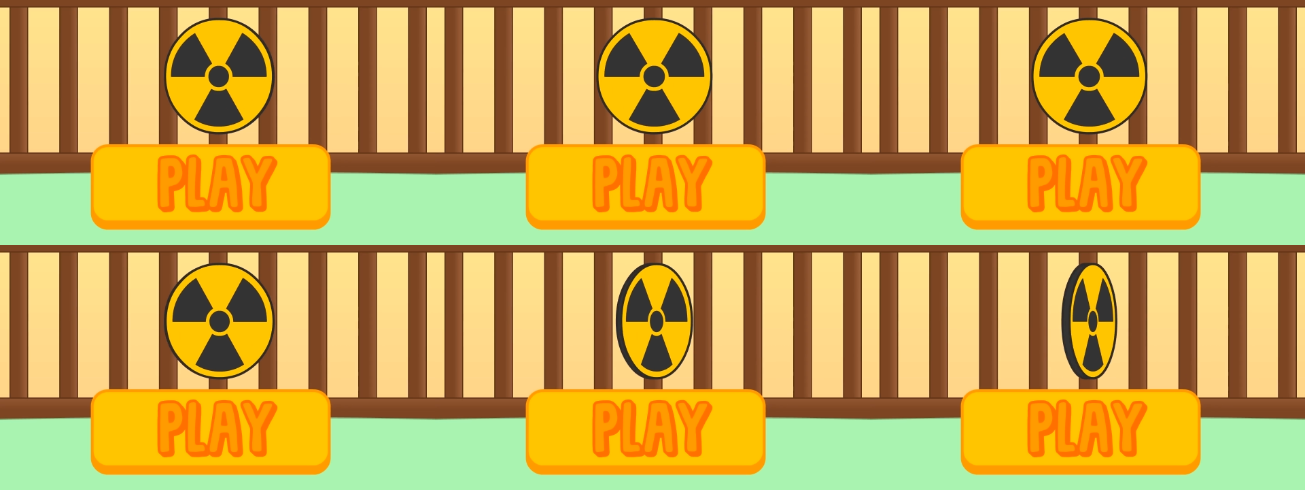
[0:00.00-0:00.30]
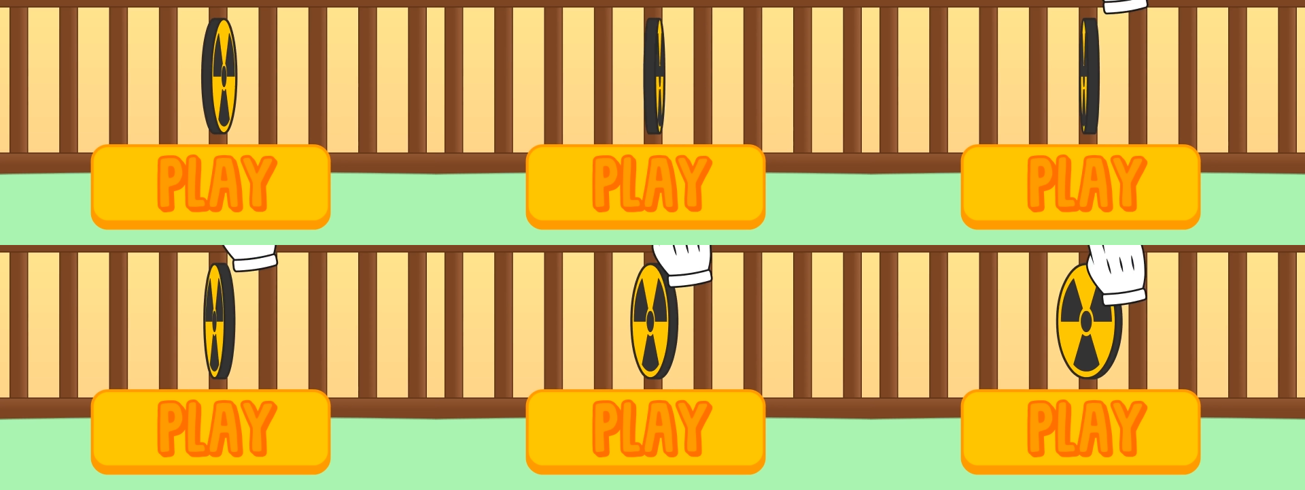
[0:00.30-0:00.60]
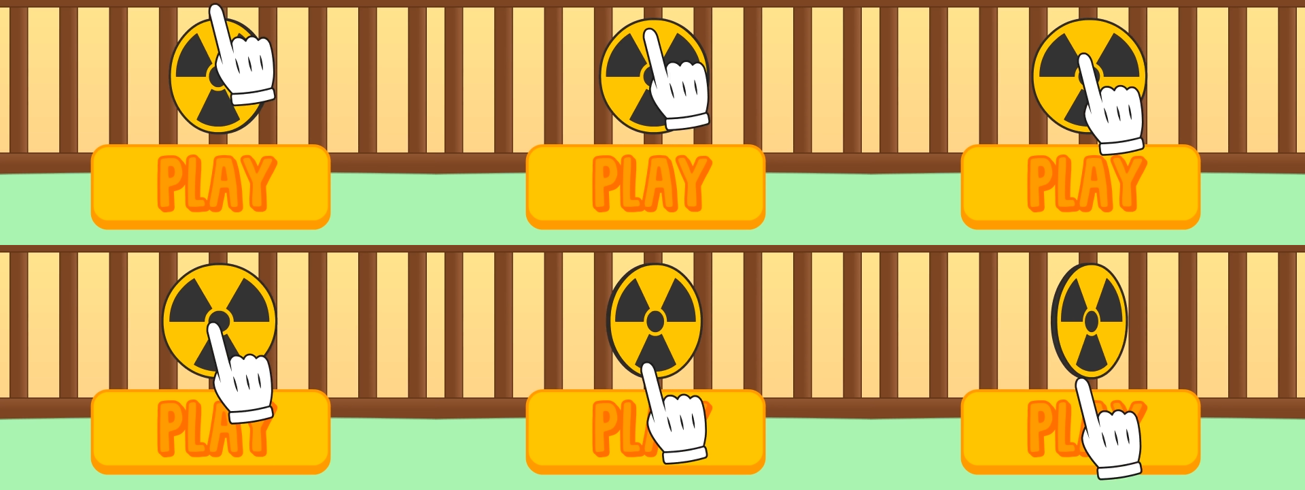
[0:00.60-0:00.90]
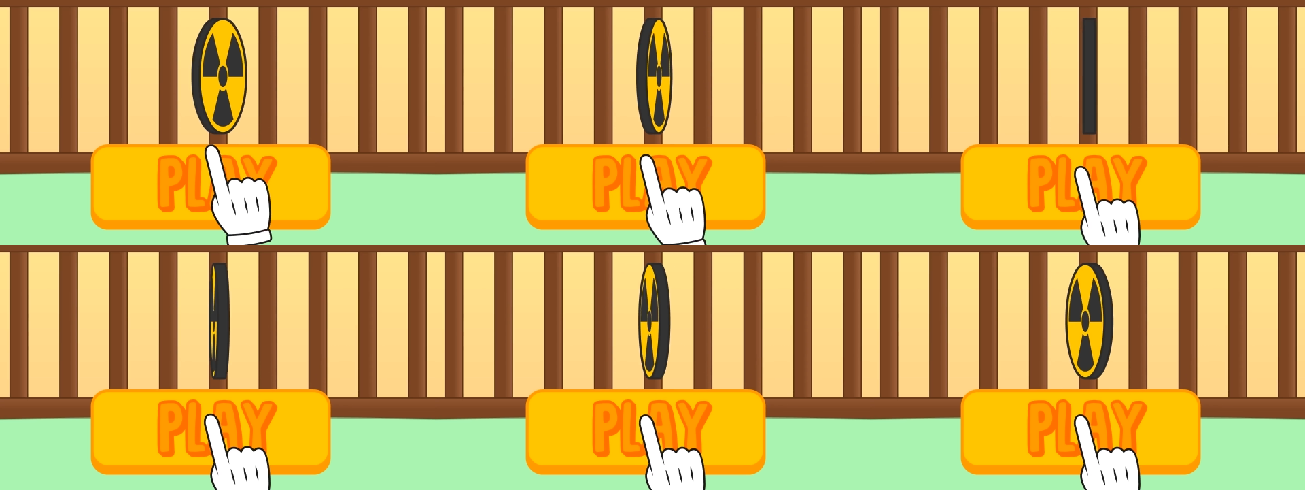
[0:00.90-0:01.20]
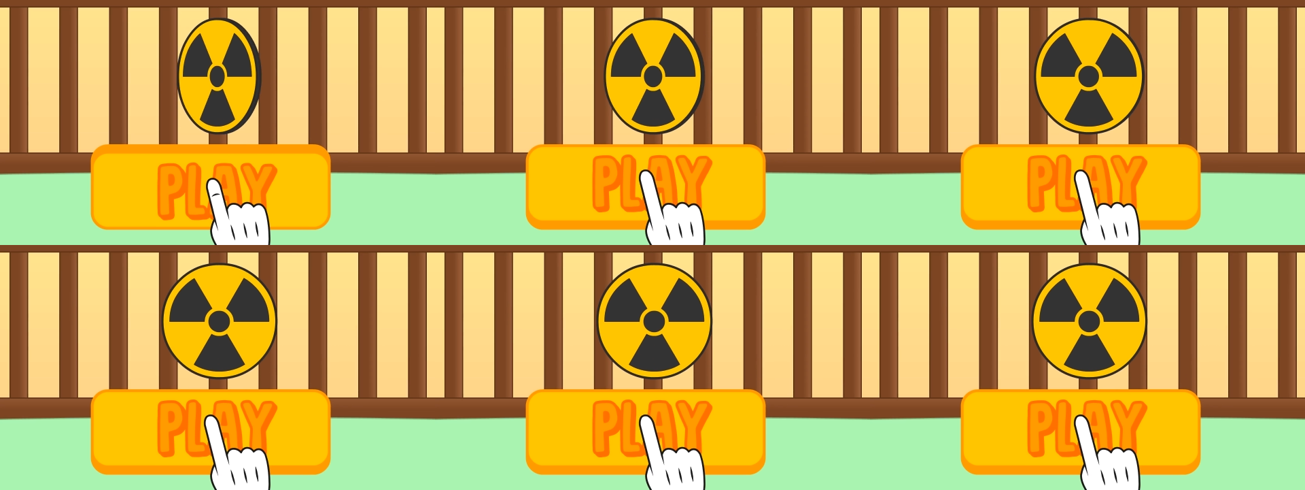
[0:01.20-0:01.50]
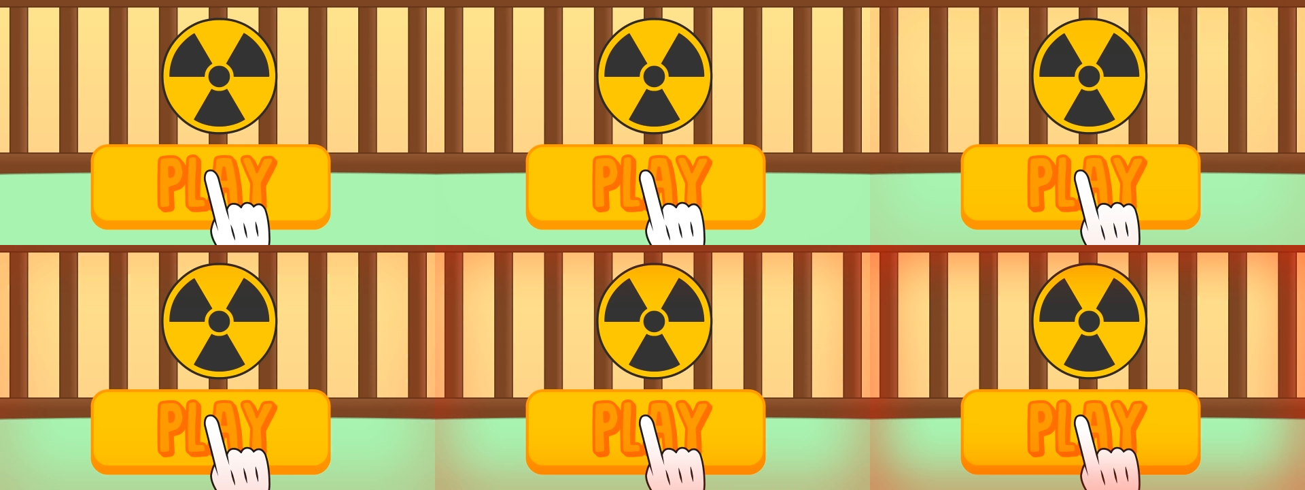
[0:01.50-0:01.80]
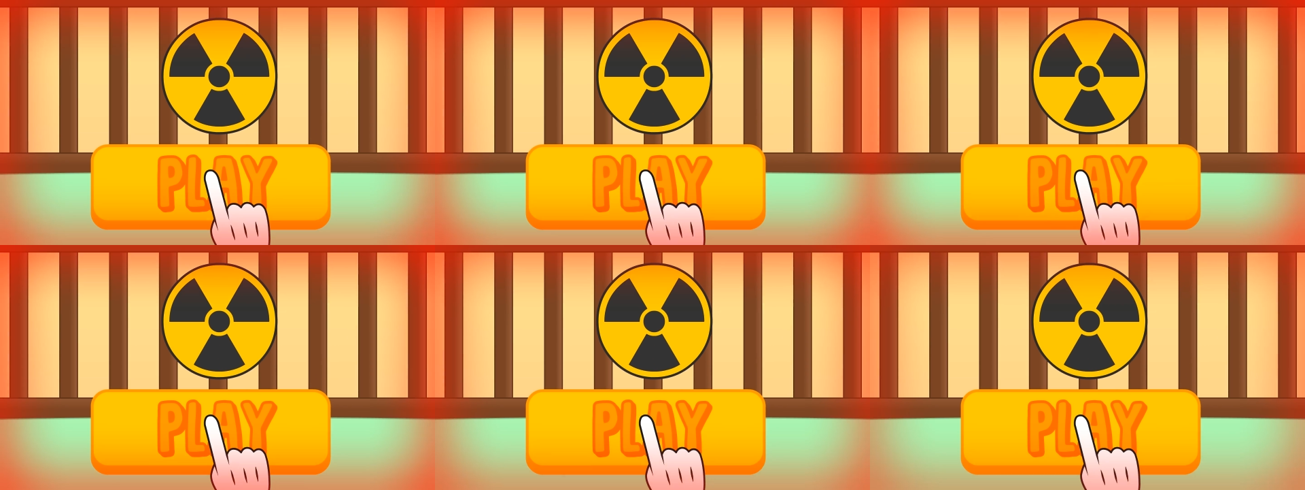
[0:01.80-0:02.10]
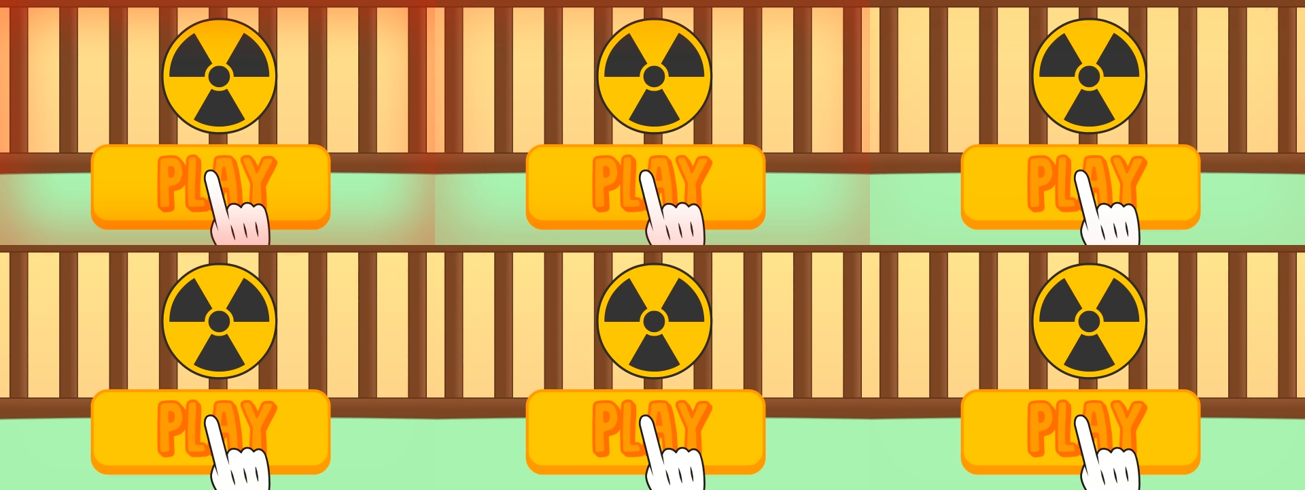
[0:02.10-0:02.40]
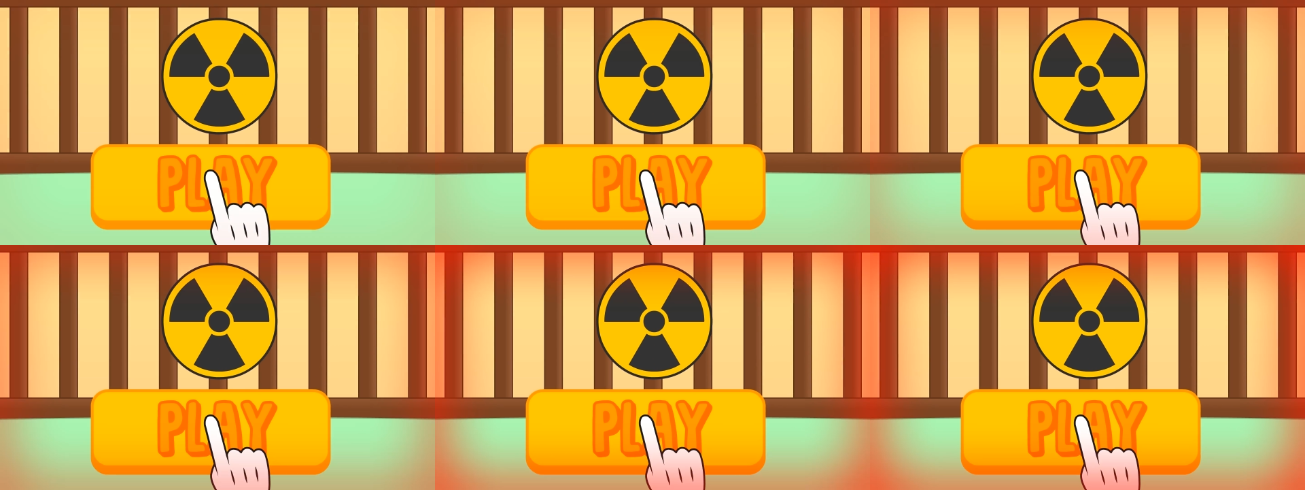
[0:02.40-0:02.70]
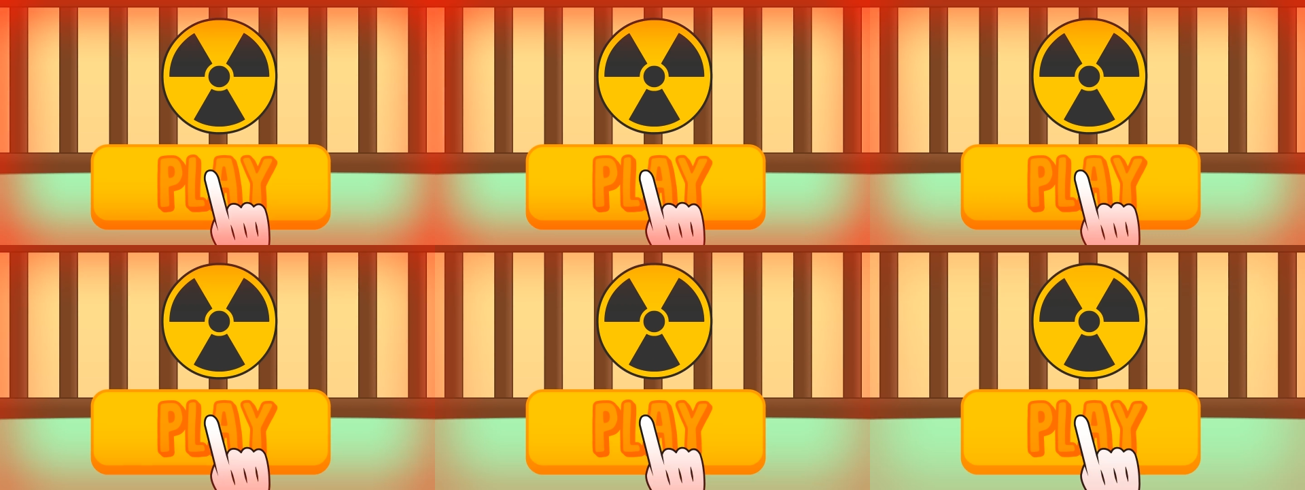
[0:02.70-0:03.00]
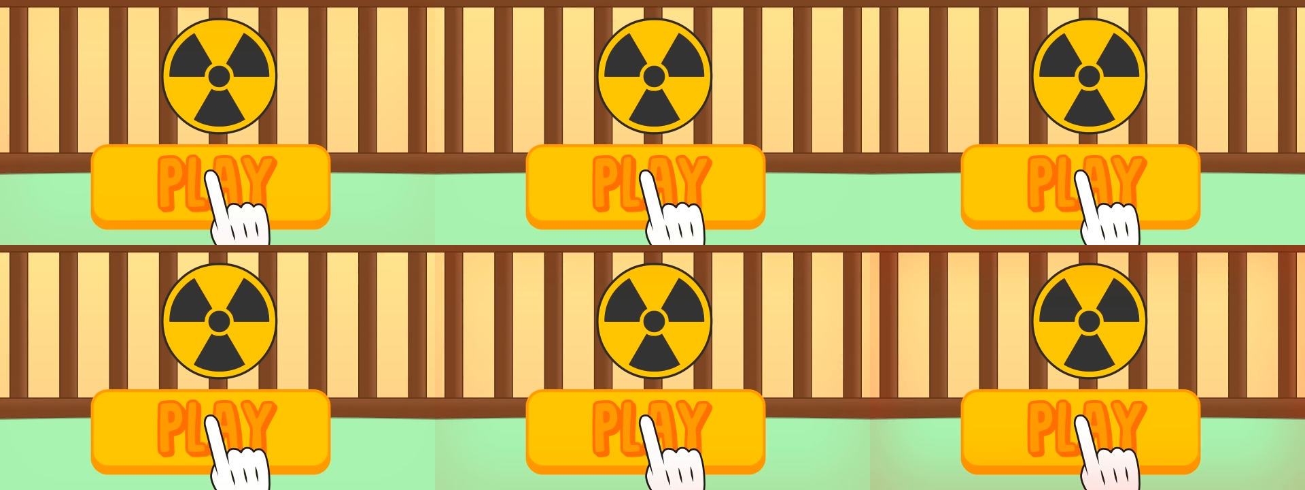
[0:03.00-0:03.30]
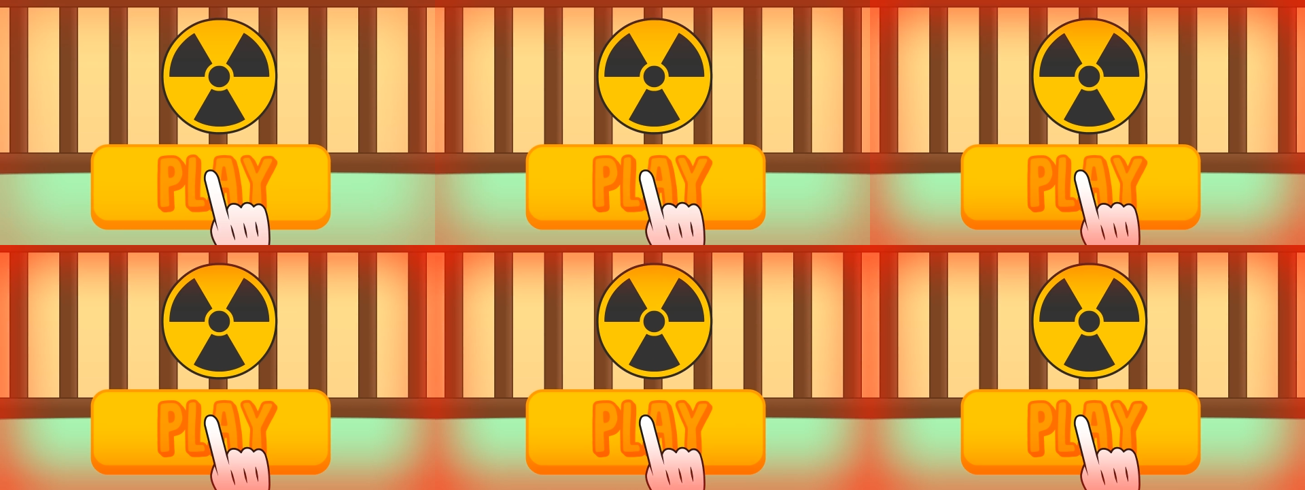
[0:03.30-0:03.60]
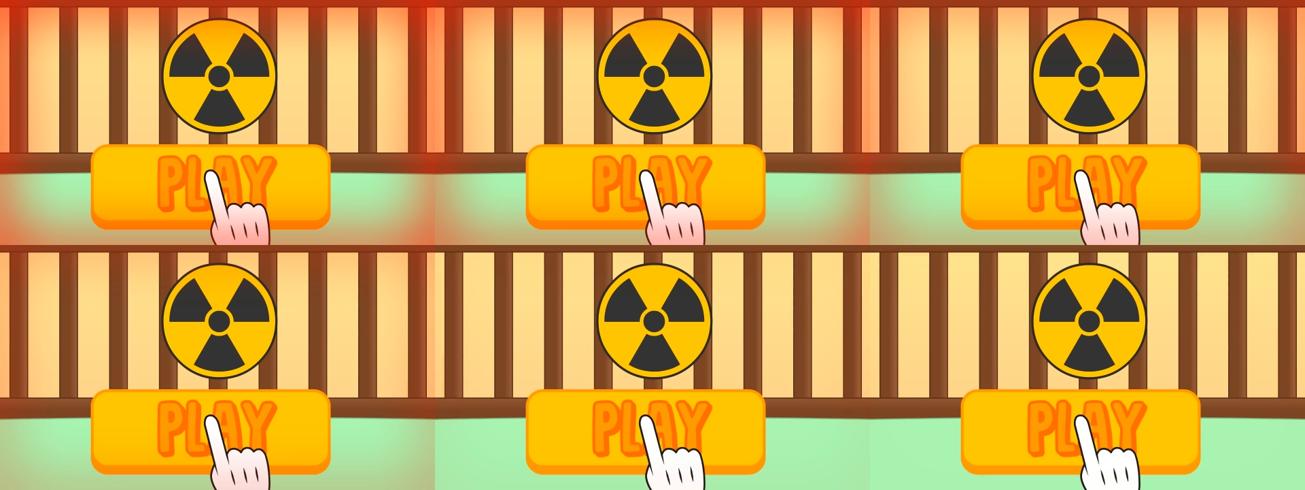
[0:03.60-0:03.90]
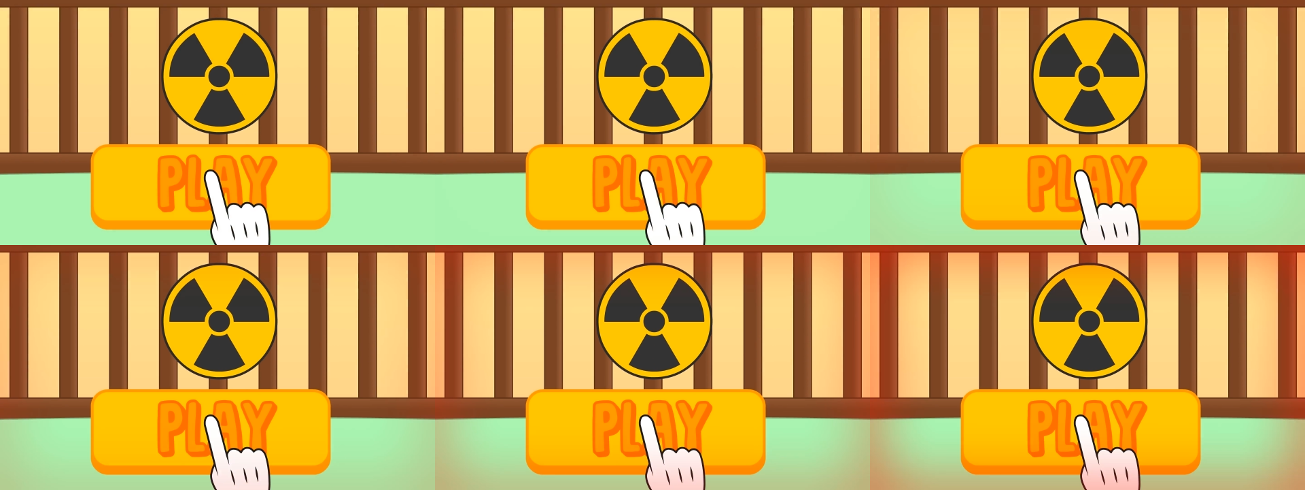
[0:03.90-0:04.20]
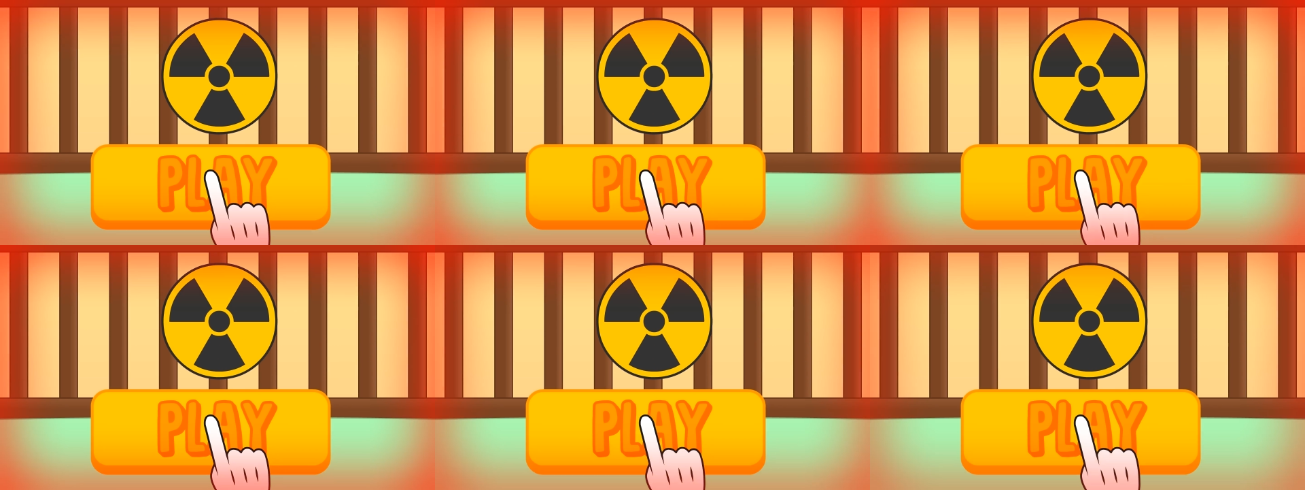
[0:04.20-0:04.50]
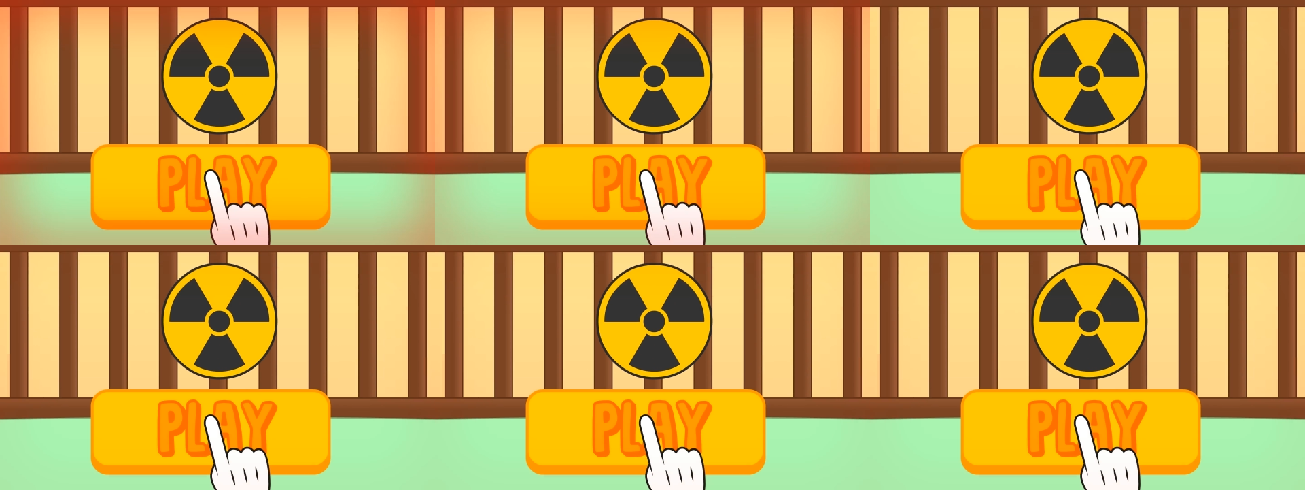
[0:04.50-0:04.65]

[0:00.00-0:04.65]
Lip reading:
(no speaker visible)